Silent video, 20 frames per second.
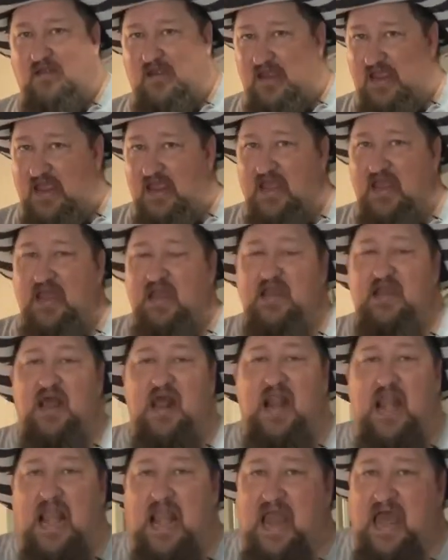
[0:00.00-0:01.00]
in
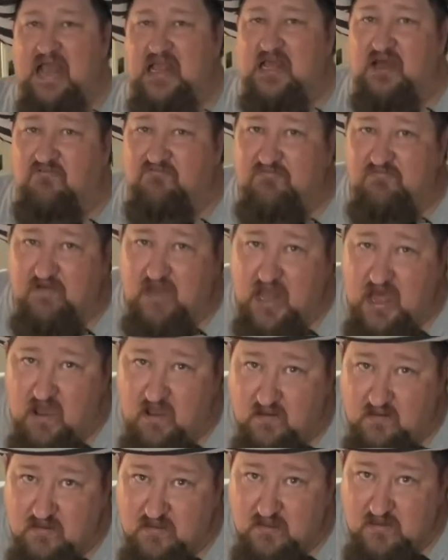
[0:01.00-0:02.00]
like a
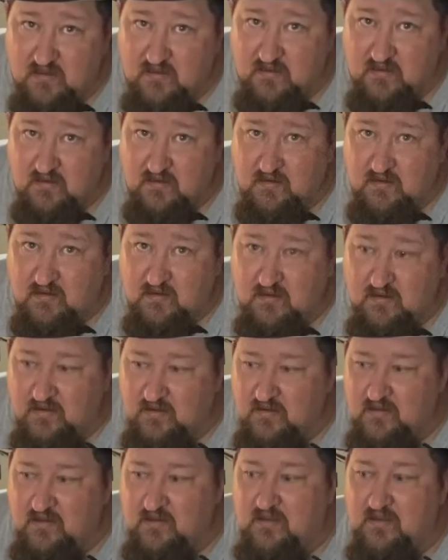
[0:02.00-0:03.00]
flock.
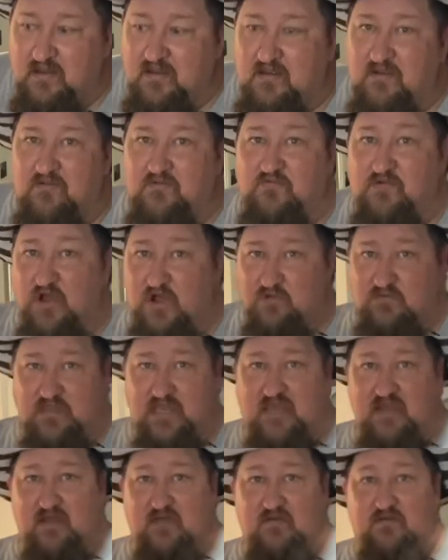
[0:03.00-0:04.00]

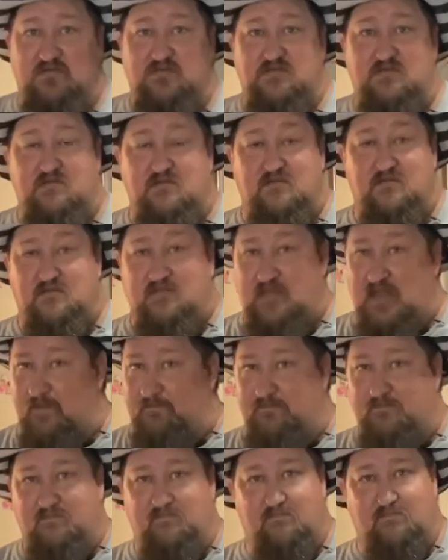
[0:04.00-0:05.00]
Roadkills.
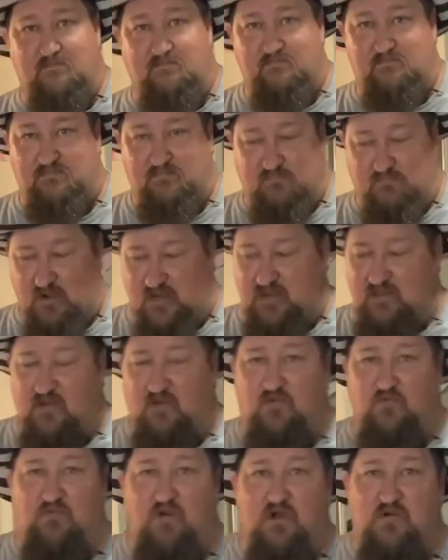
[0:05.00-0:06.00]
Yep. Bring the
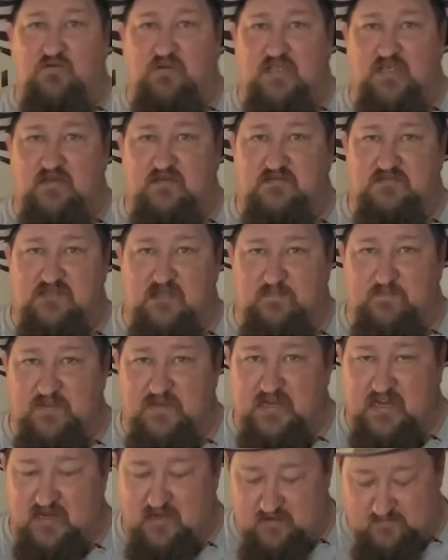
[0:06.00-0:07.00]
old roadkills up
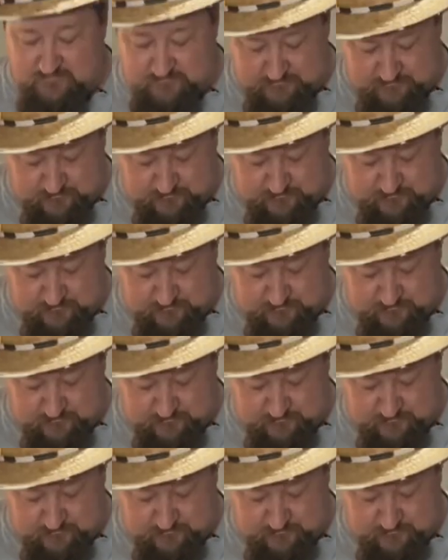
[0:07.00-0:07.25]
in here.